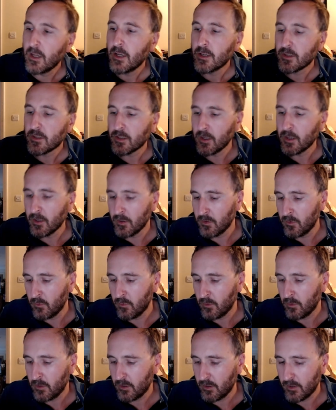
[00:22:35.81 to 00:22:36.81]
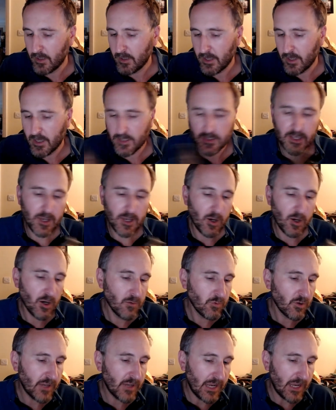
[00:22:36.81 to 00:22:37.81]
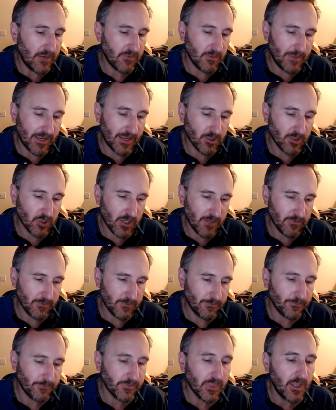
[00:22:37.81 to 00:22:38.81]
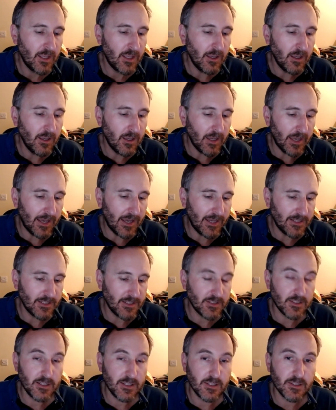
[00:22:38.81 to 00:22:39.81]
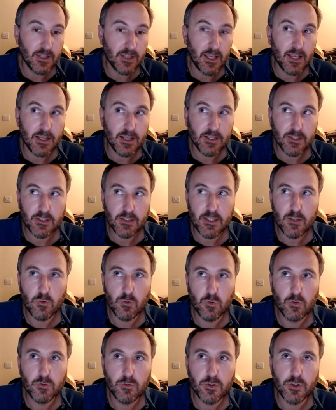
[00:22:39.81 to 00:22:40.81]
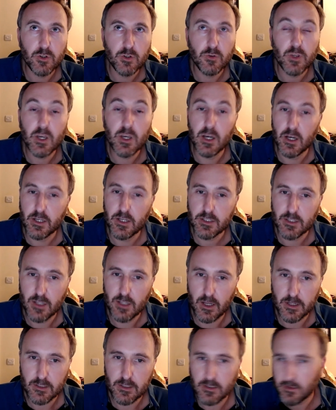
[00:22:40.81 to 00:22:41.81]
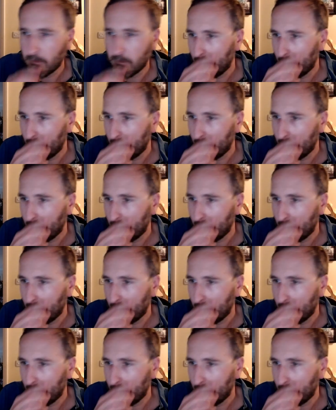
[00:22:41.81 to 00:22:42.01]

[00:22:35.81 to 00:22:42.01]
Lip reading: So it's a homebrew game for the Mega Drive, and it is a sequel to The Cursed Knight,